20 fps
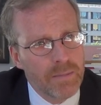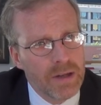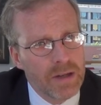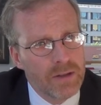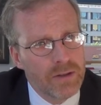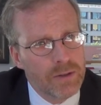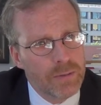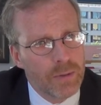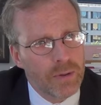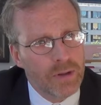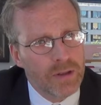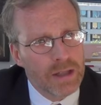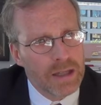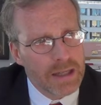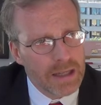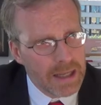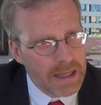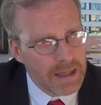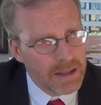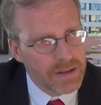Petersburg
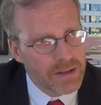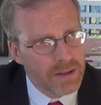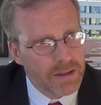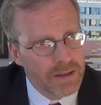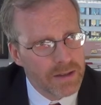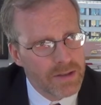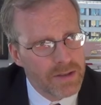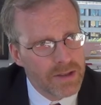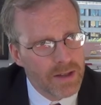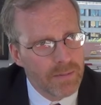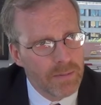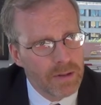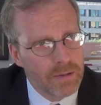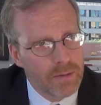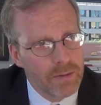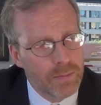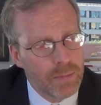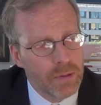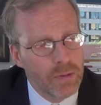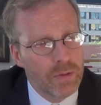and canceling his summit
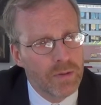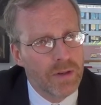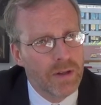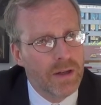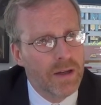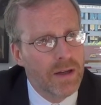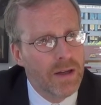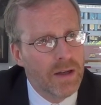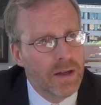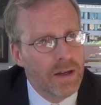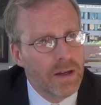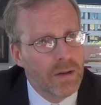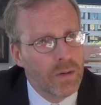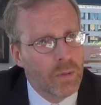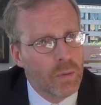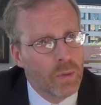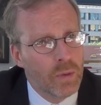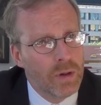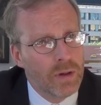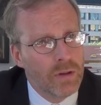with Putin
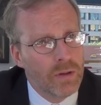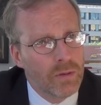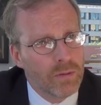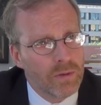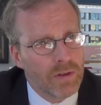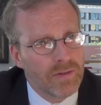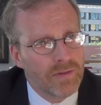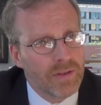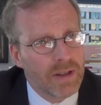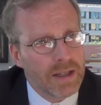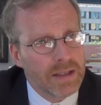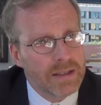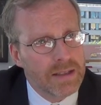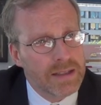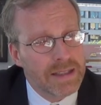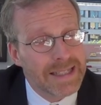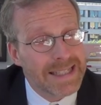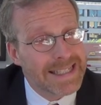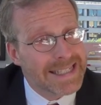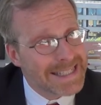will reflect a
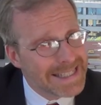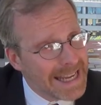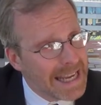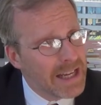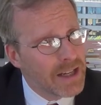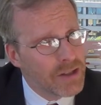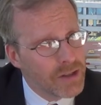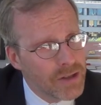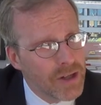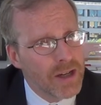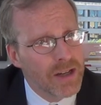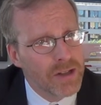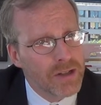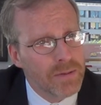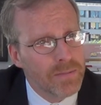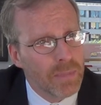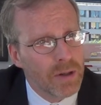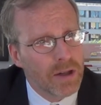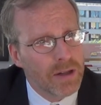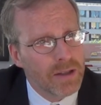sustained change
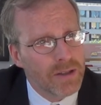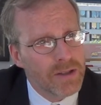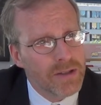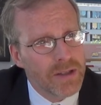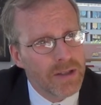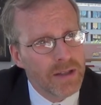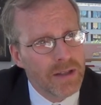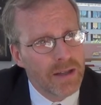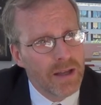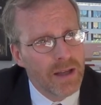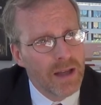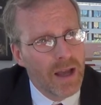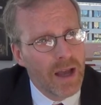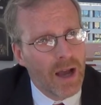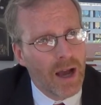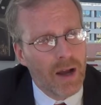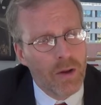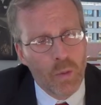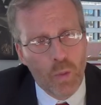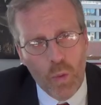in policy.
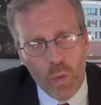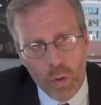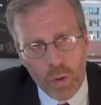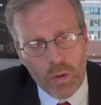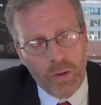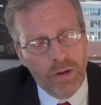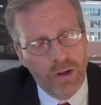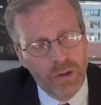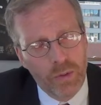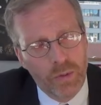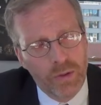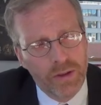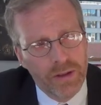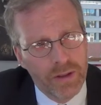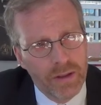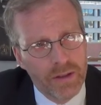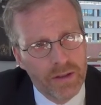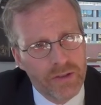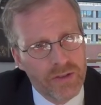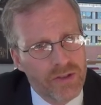I worry with
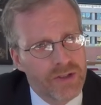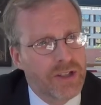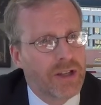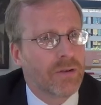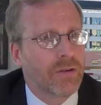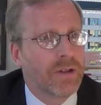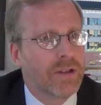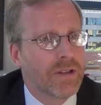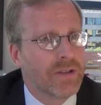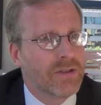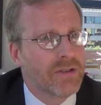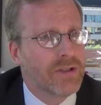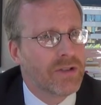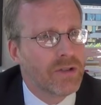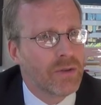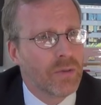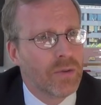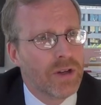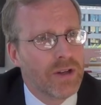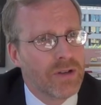the Syria
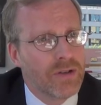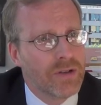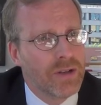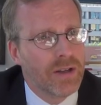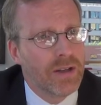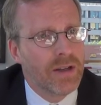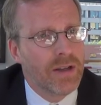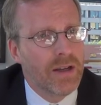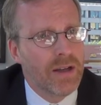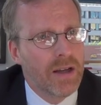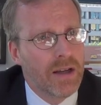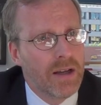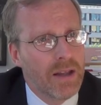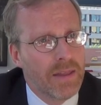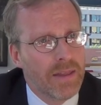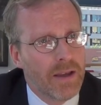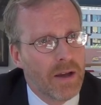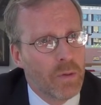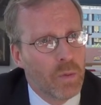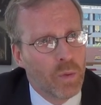situation
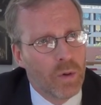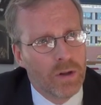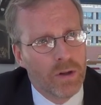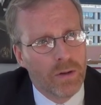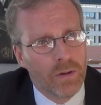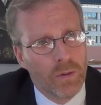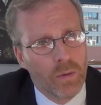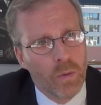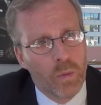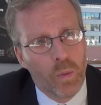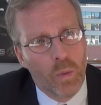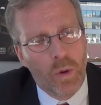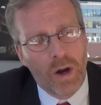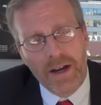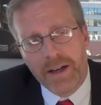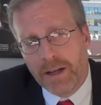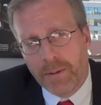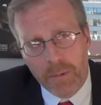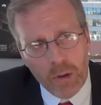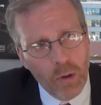that we'll
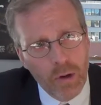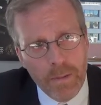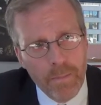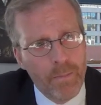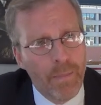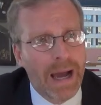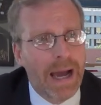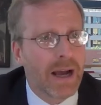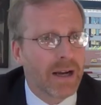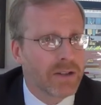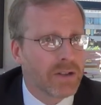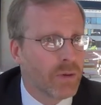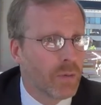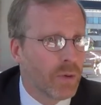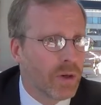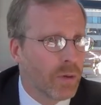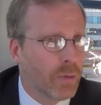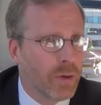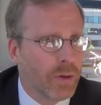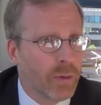wind up going back to
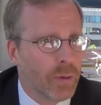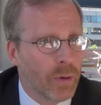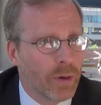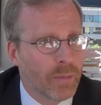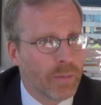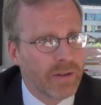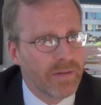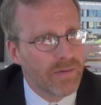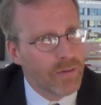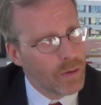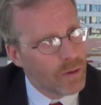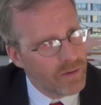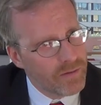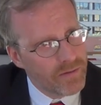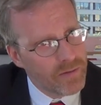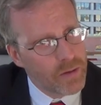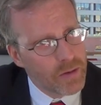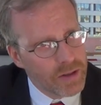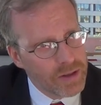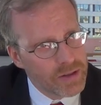where we were before,
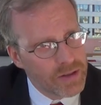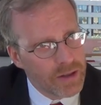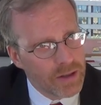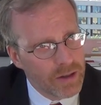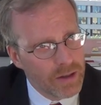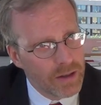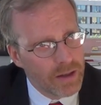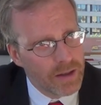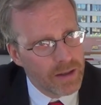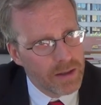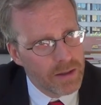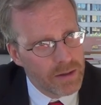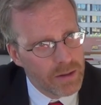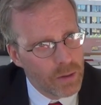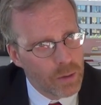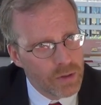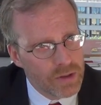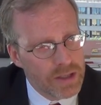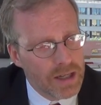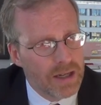focusing on
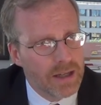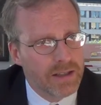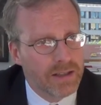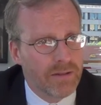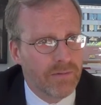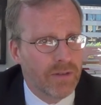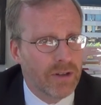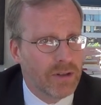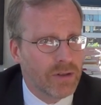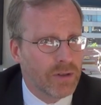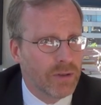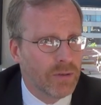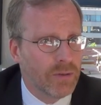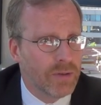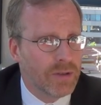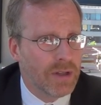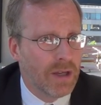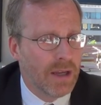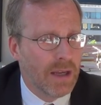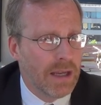those kinds of
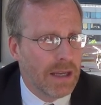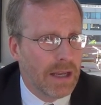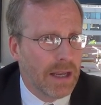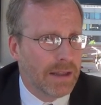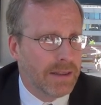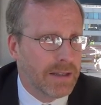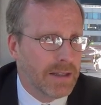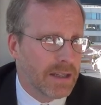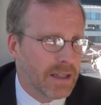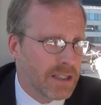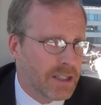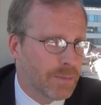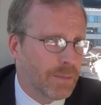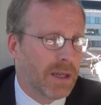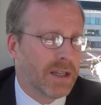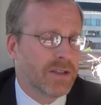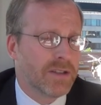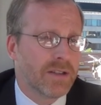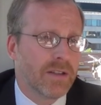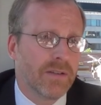issues at the
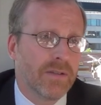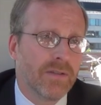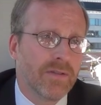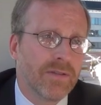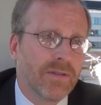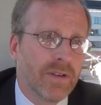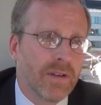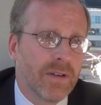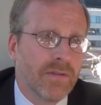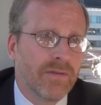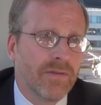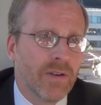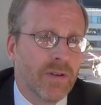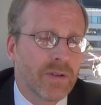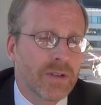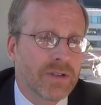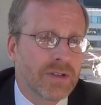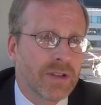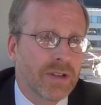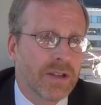expense of
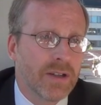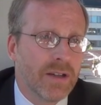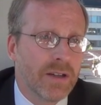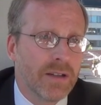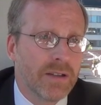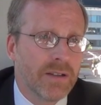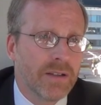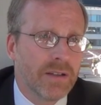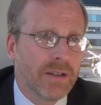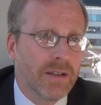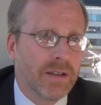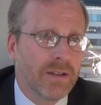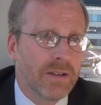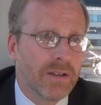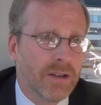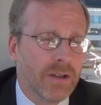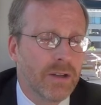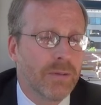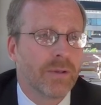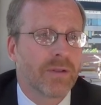focusing on
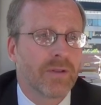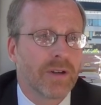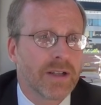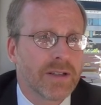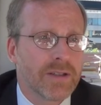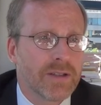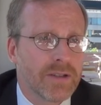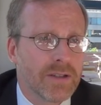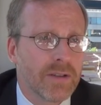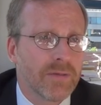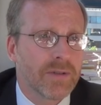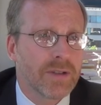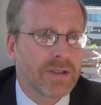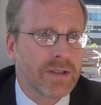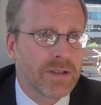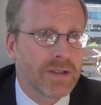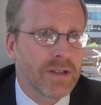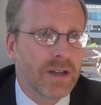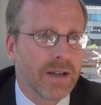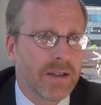the human rights and civil
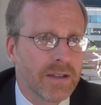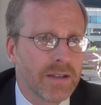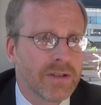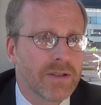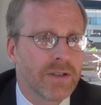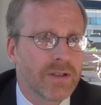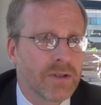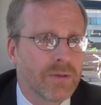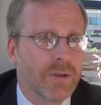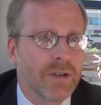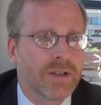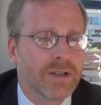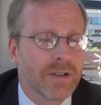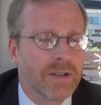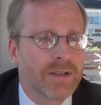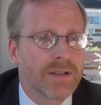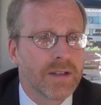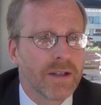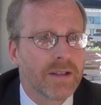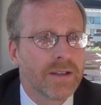society situation
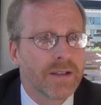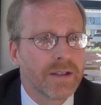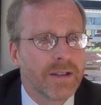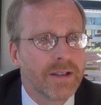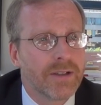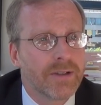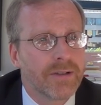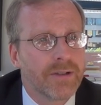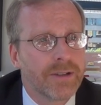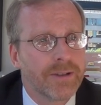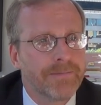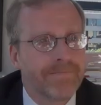inside the country.